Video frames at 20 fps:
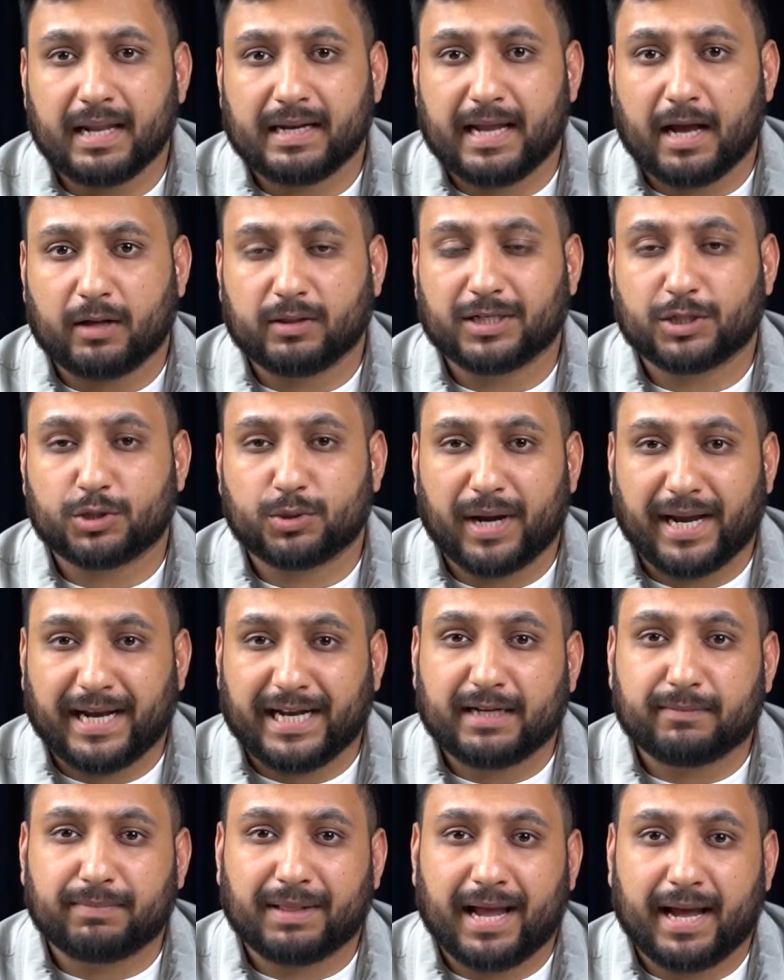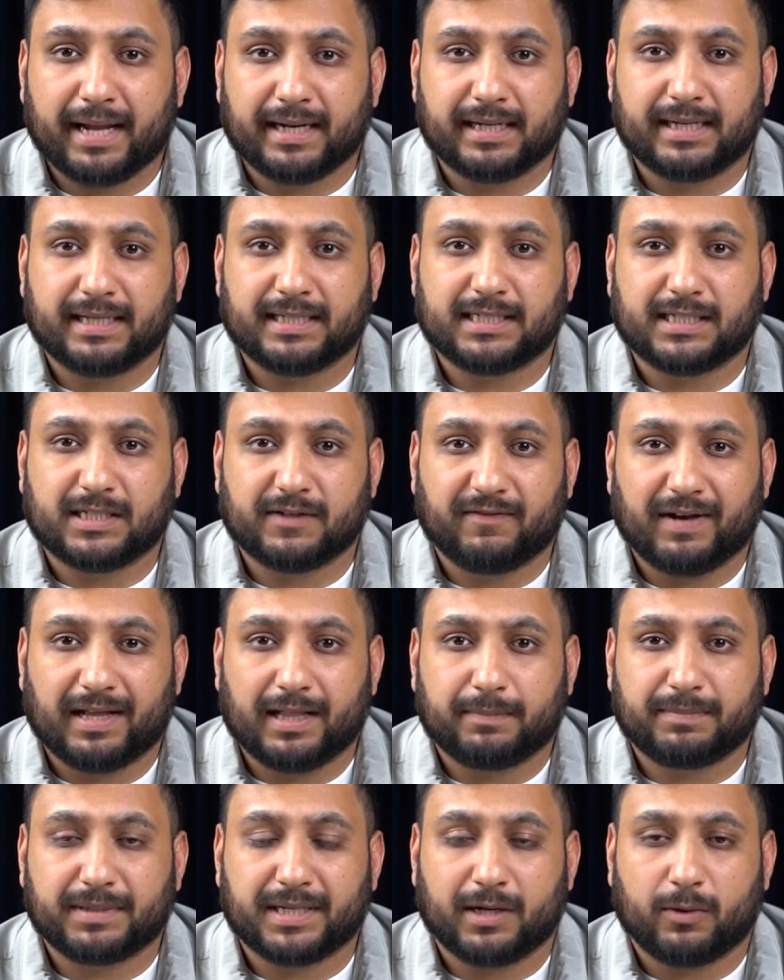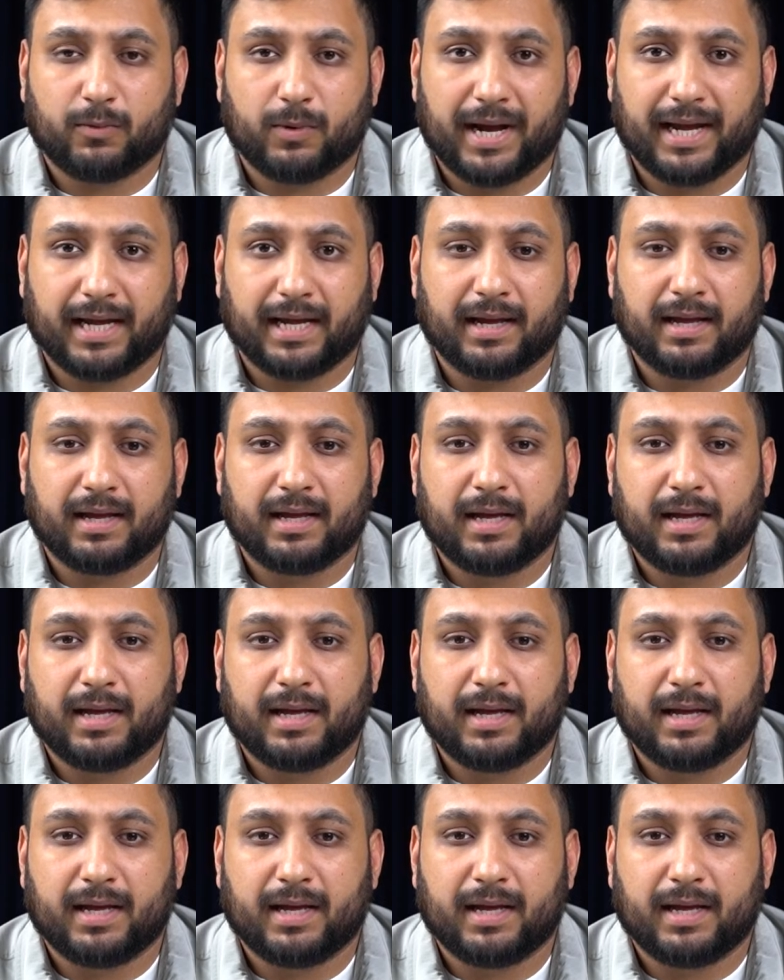Now, the training plan is developed in a way